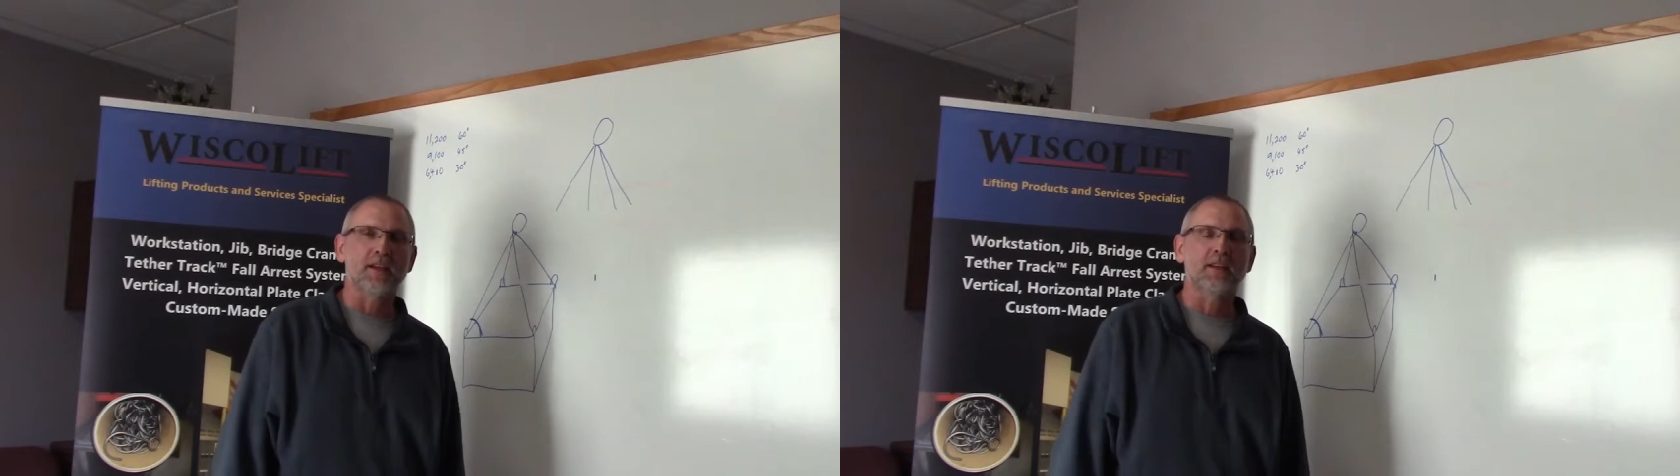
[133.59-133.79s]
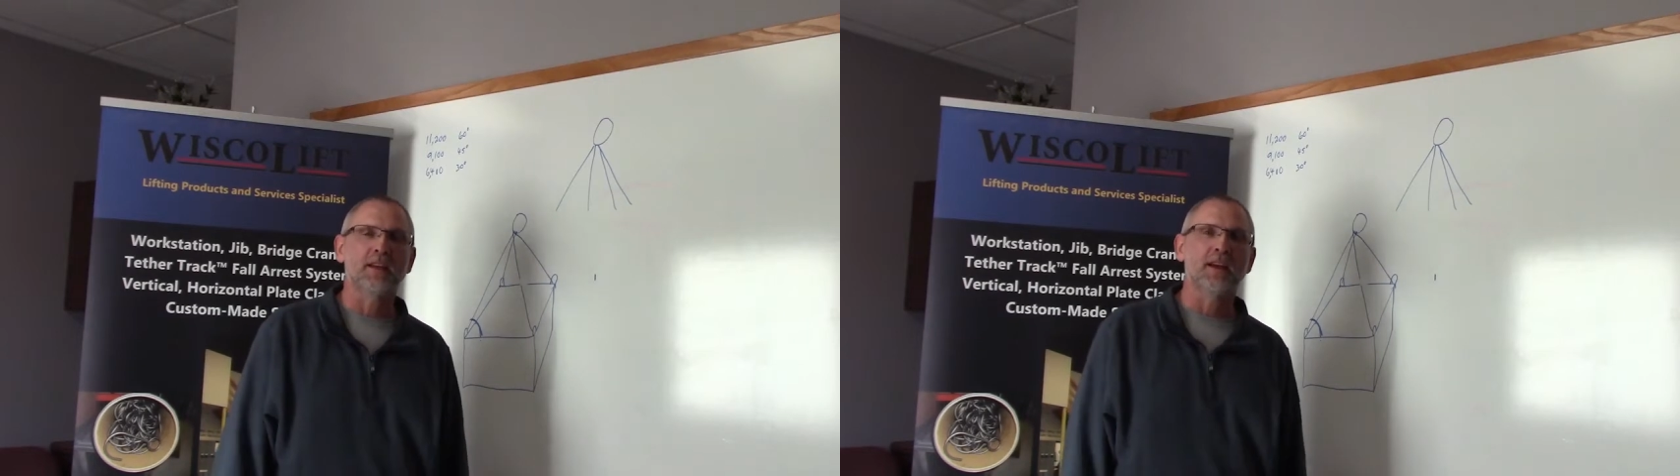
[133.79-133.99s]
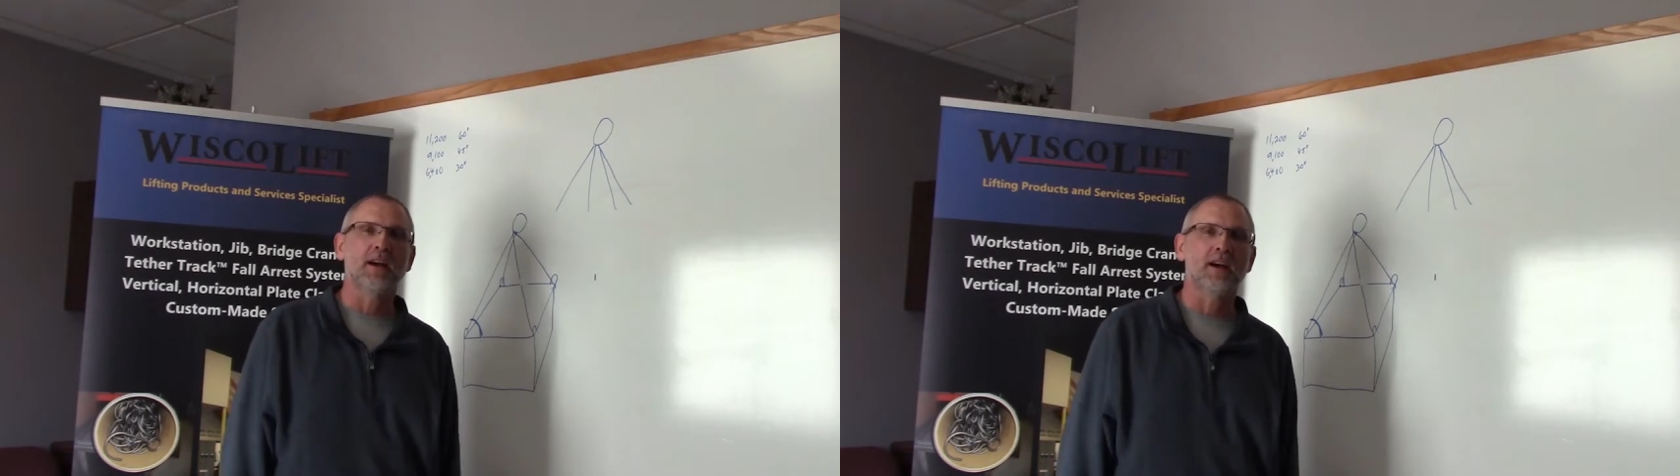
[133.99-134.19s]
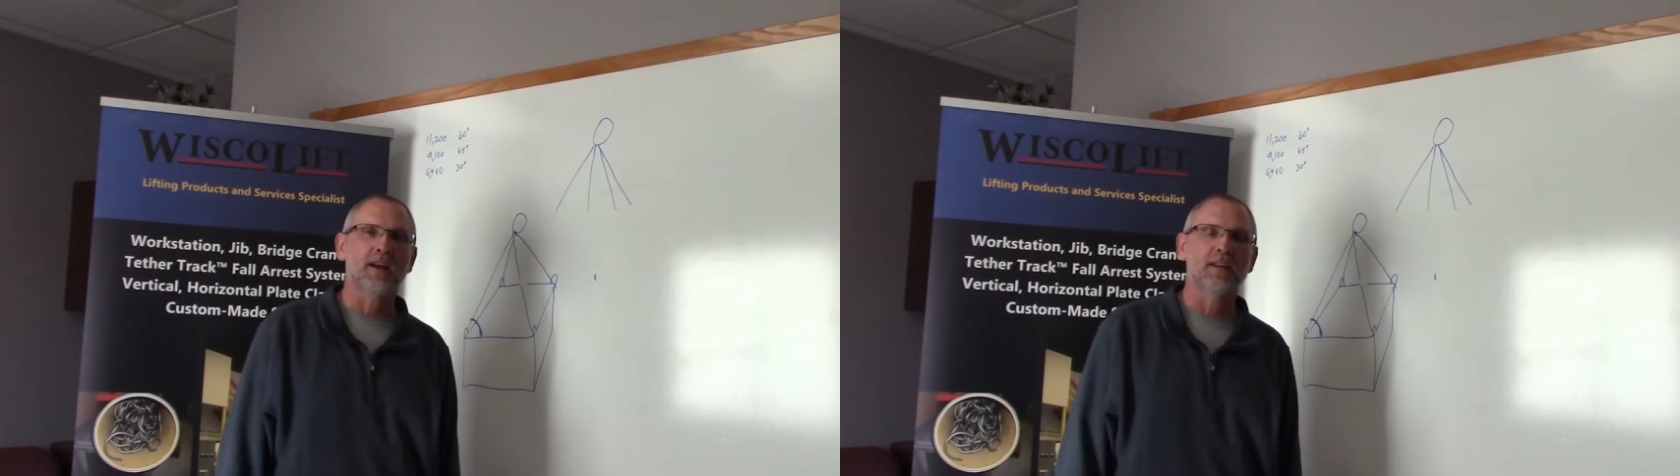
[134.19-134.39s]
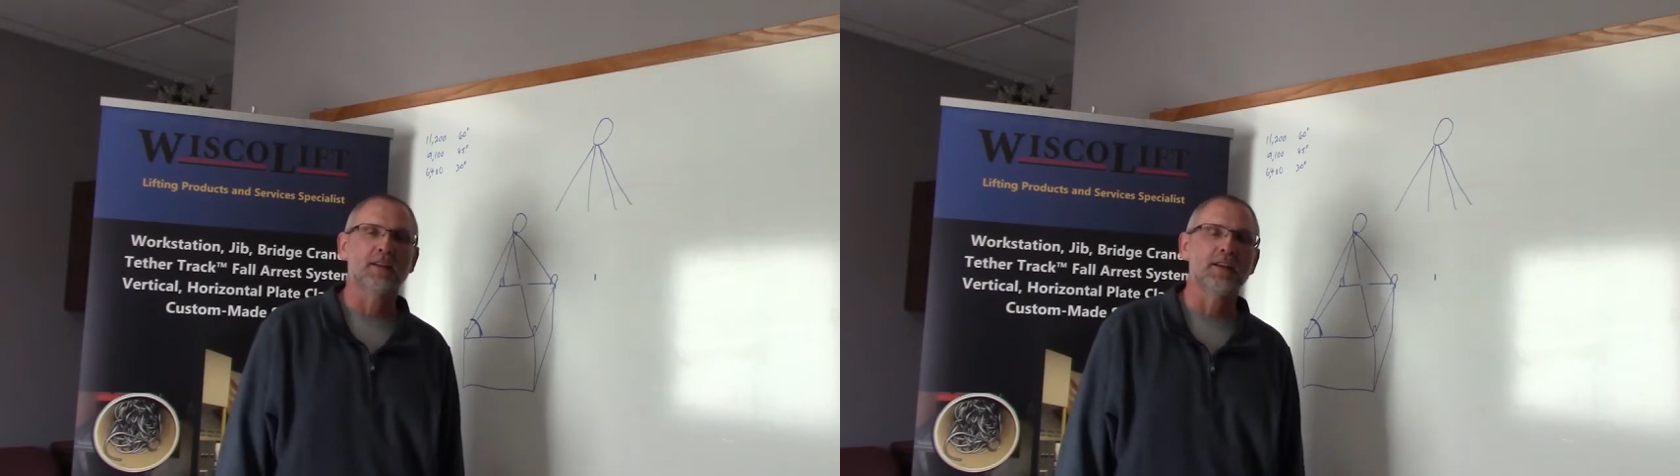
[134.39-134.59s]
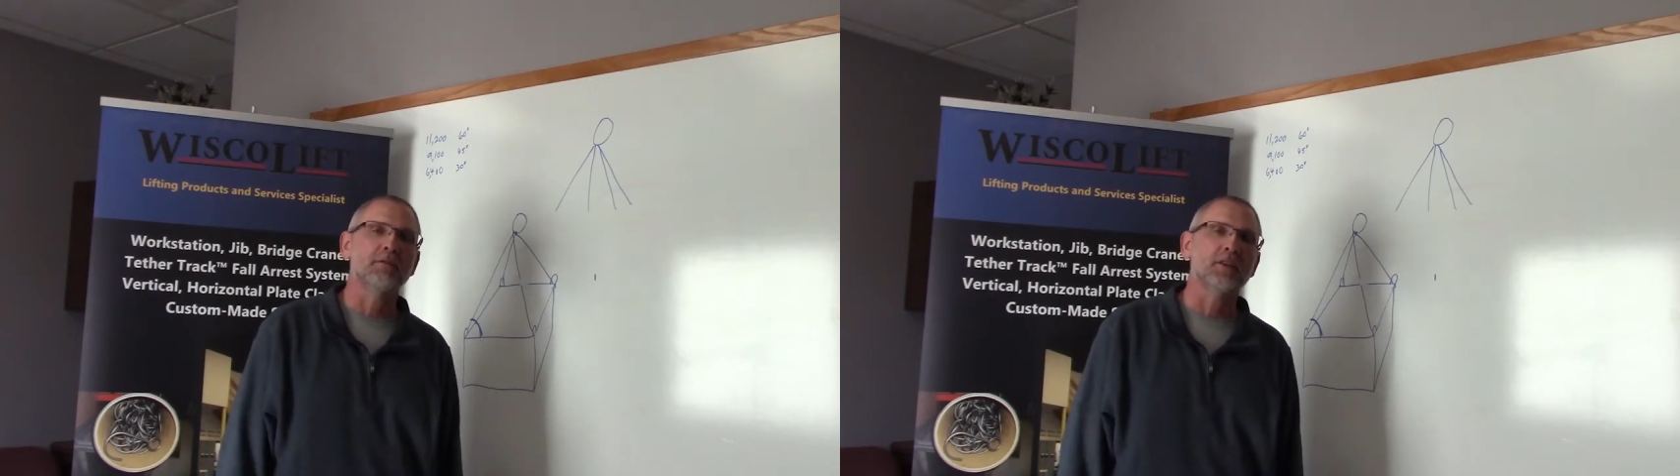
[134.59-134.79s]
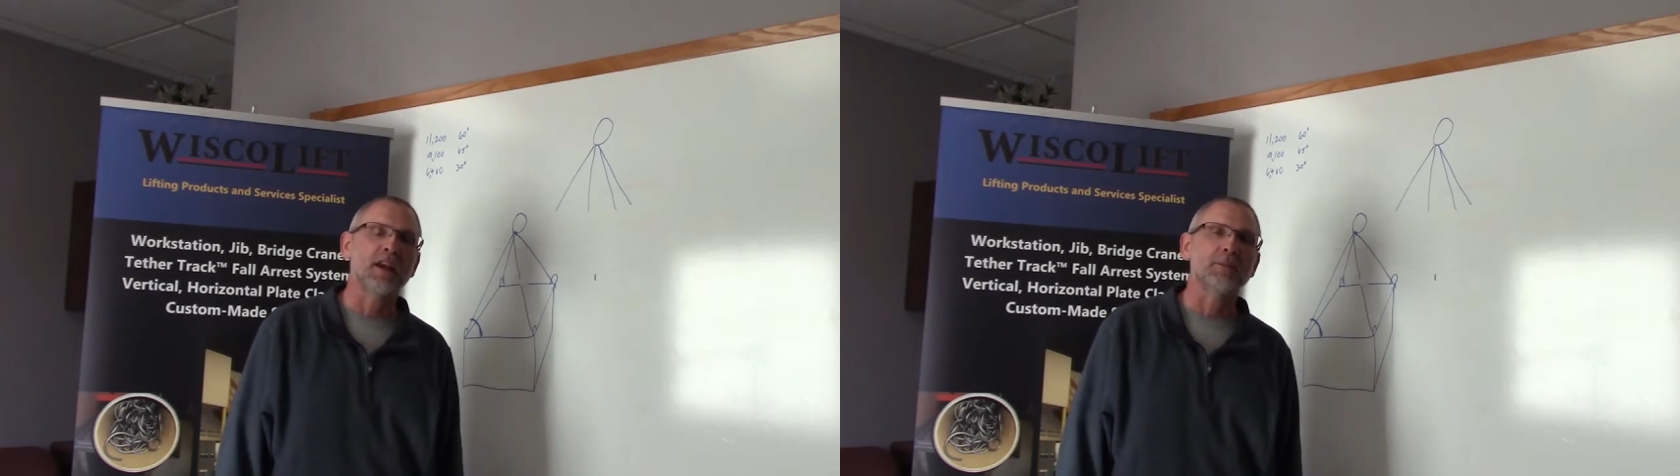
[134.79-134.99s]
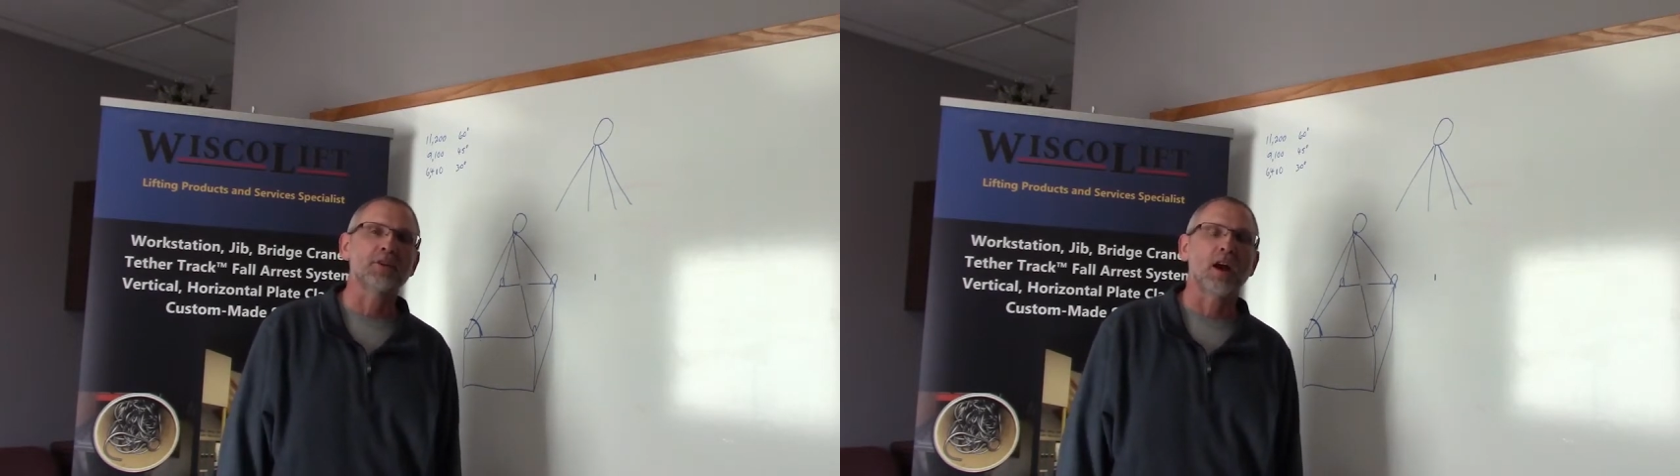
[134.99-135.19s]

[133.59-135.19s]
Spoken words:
and the different types